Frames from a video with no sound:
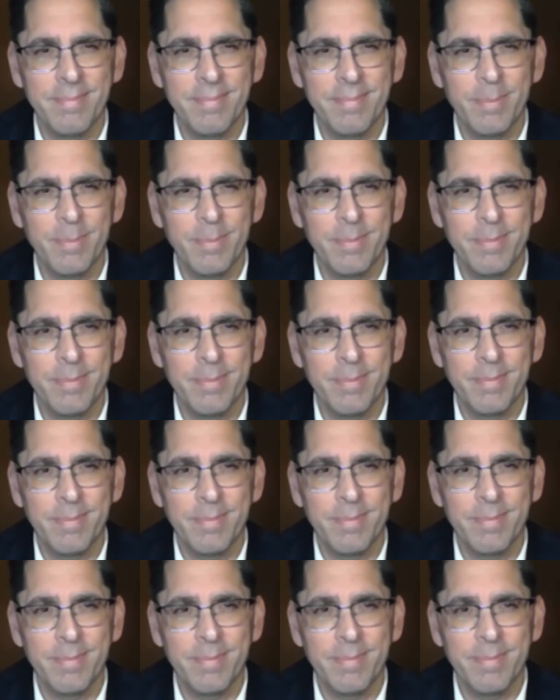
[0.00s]

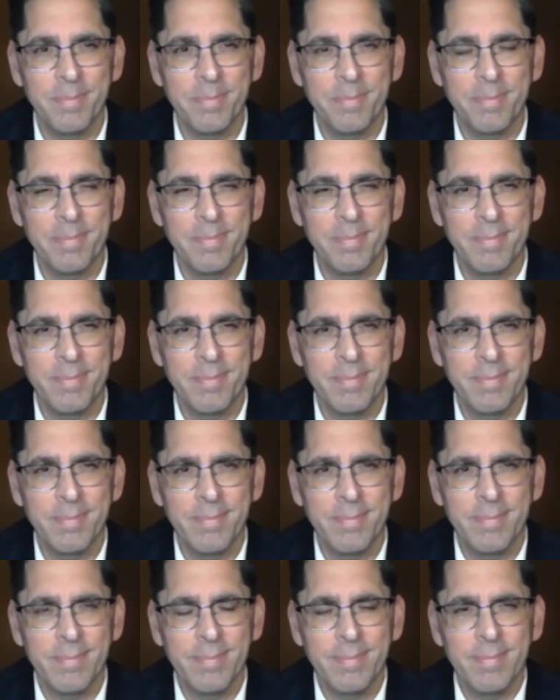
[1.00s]

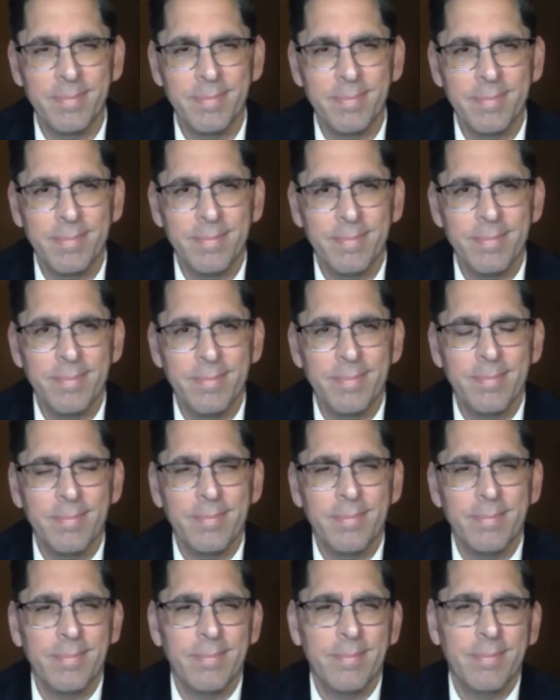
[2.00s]

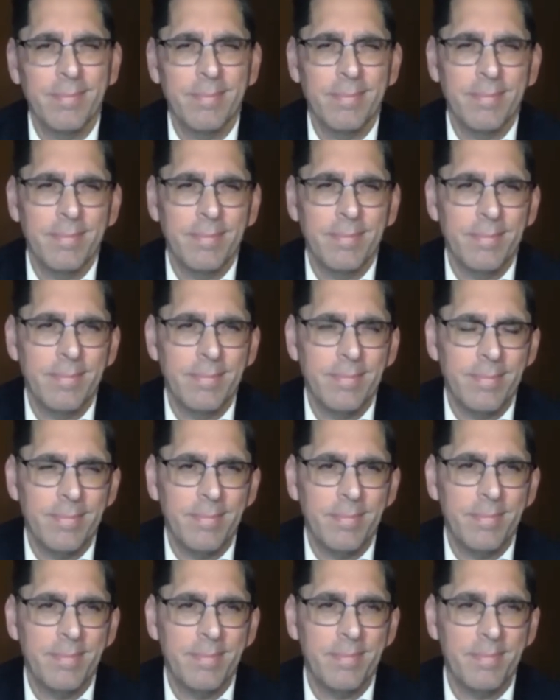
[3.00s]

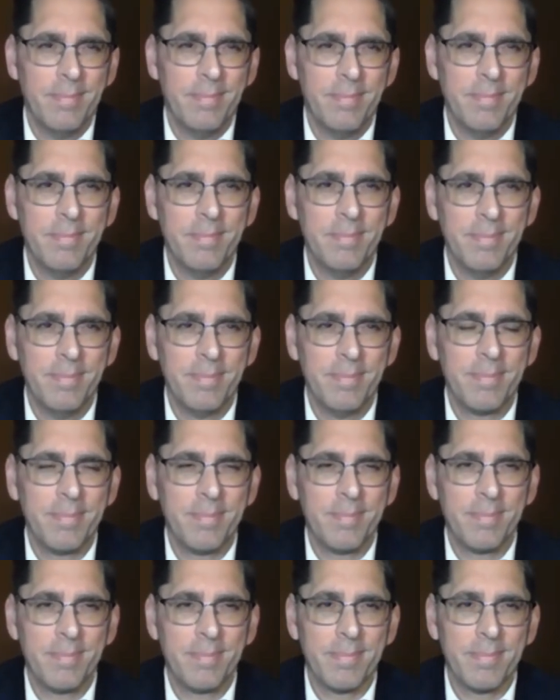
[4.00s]
[no speech]